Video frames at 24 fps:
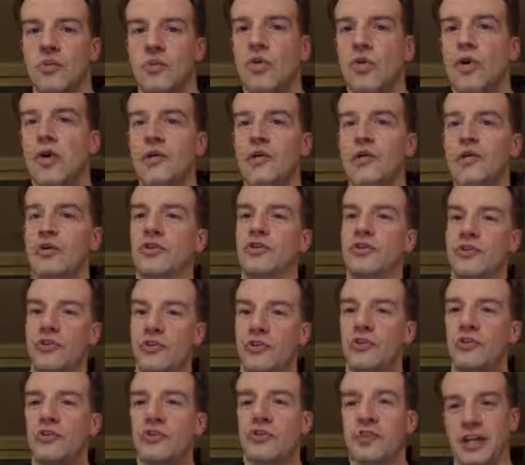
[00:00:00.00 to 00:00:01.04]
What are the
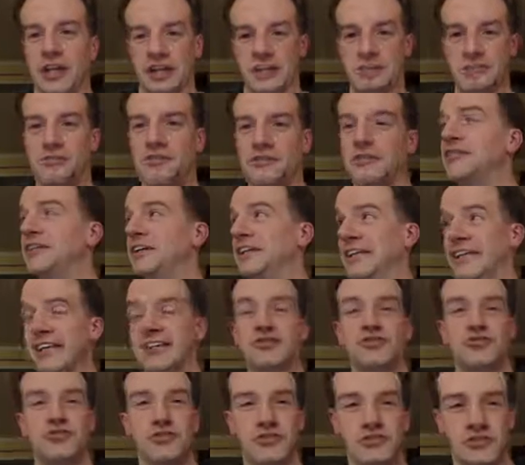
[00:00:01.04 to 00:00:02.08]
two types of
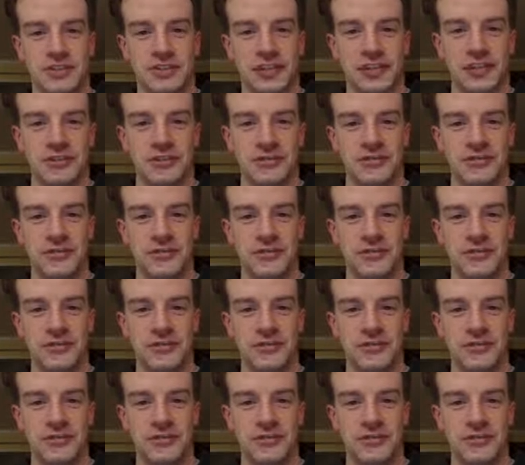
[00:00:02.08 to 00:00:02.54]
electricity?